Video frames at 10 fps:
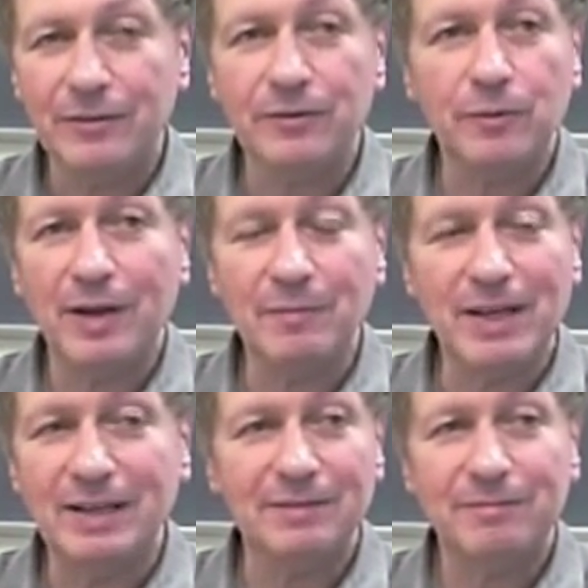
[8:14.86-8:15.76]
just the way
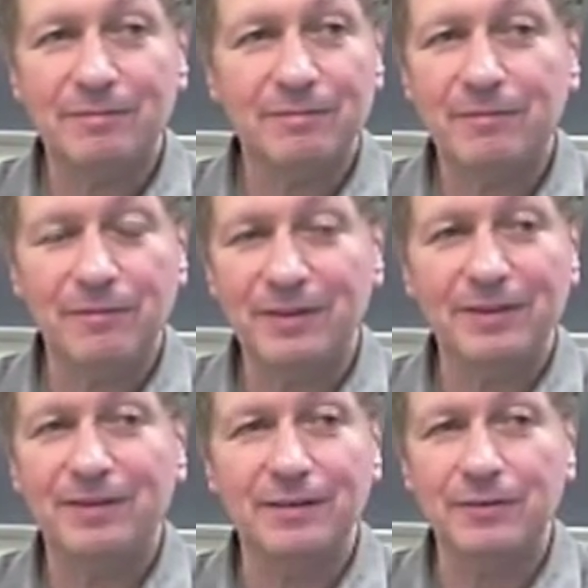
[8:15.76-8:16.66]
many
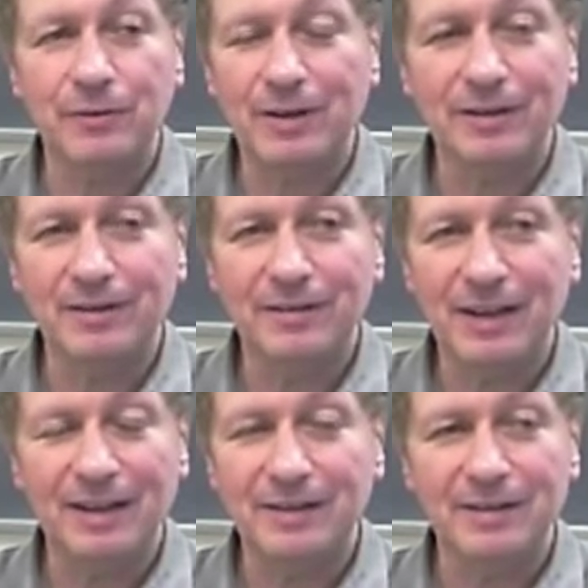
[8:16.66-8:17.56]
physicists don't
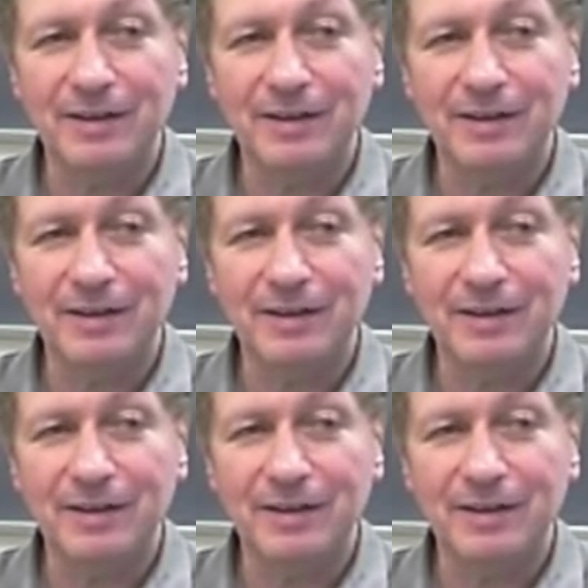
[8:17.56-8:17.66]
understand